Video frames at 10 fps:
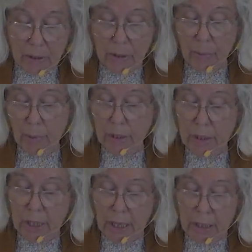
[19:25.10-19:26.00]

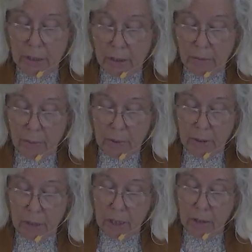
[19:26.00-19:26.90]
appreciation for the
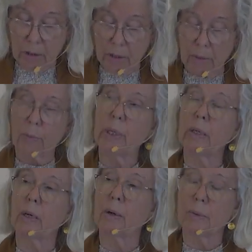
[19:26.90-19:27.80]
shelter we
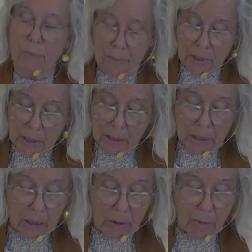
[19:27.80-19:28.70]
know in
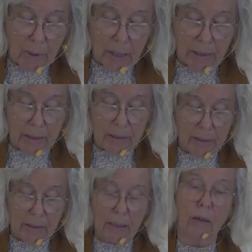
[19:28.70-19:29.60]
our minds
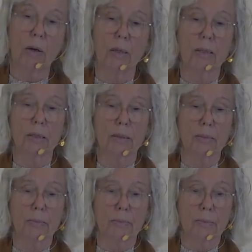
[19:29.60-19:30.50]
and hearts.
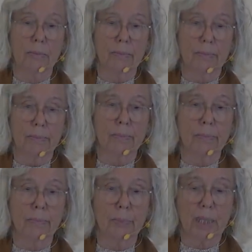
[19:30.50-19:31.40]

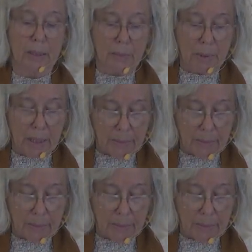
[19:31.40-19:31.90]
Blessed be,